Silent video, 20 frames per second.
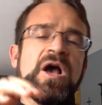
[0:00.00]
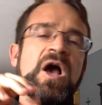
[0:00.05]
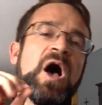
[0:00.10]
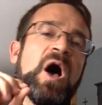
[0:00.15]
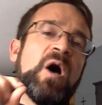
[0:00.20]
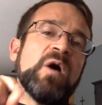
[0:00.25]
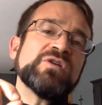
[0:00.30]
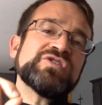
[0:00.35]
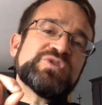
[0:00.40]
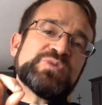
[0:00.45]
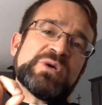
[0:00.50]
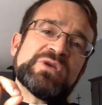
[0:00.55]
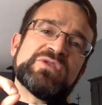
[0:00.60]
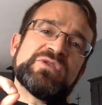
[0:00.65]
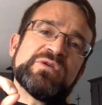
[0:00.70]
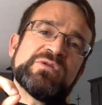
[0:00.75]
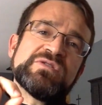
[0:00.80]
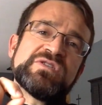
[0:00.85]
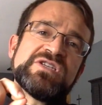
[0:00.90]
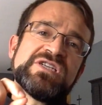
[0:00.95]
Also on
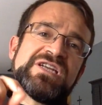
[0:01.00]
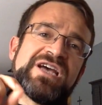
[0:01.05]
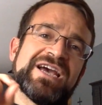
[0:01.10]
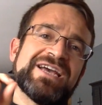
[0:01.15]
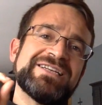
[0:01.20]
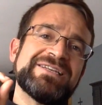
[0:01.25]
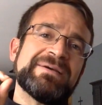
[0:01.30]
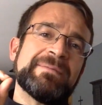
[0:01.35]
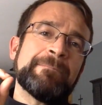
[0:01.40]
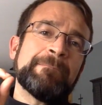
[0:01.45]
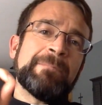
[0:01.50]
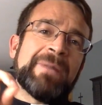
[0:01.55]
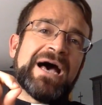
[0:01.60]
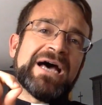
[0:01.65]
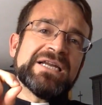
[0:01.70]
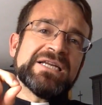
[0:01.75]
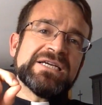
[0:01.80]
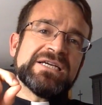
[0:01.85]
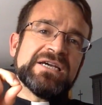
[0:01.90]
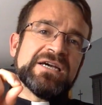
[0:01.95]
Thursday night,
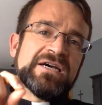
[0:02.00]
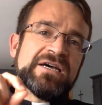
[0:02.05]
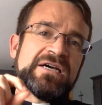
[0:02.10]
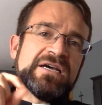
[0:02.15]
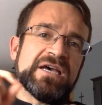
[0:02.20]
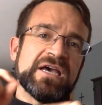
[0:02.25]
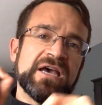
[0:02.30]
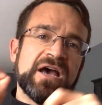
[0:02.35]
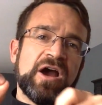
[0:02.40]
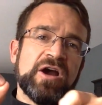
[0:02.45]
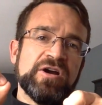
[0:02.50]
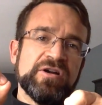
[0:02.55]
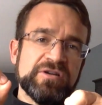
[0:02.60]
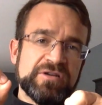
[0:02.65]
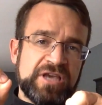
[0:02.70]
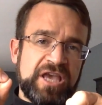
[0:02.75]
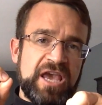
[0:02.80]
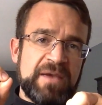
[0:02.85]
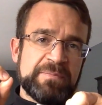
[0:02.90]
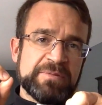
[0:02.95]
Monica, our
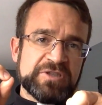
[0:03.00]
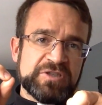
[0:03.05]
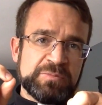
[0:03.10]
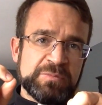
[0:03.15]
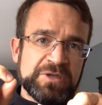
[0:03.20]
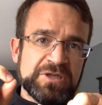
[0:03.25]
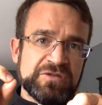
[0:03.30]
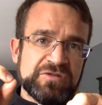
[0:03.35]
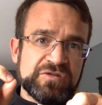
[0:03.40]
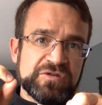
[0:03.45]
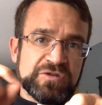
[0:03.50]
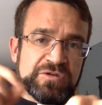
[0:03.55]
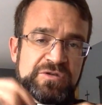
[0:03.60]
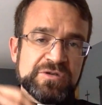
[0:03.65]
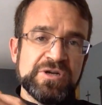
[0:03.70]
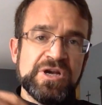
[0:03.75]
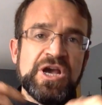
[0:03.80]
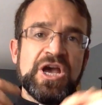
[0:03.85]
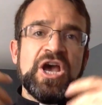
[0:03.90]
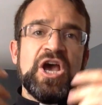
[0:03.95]
campus minister,